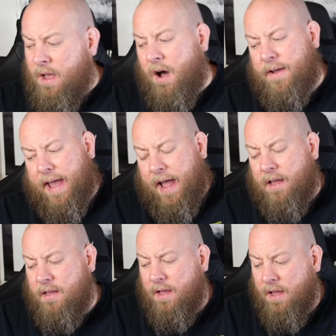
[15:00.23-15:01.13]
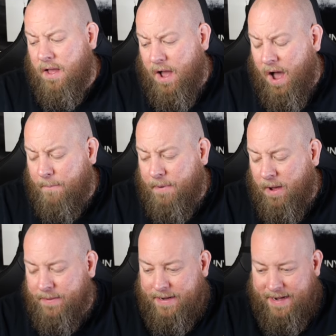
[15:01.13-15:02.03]
Oh, yeah. I'll
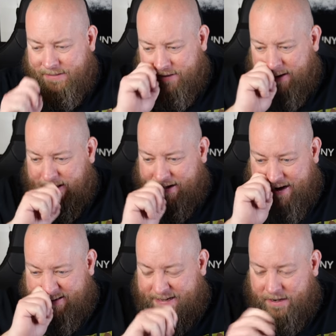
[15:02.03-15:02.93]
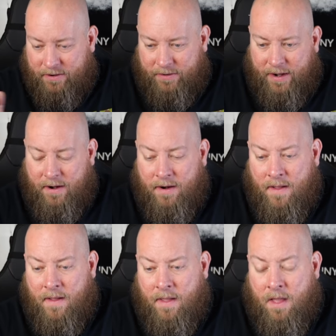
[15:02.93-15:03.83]
probably easily, like I said earlier,
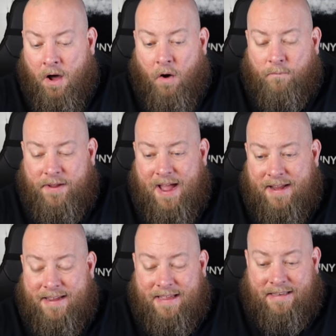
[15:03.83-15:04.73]
hopefully I get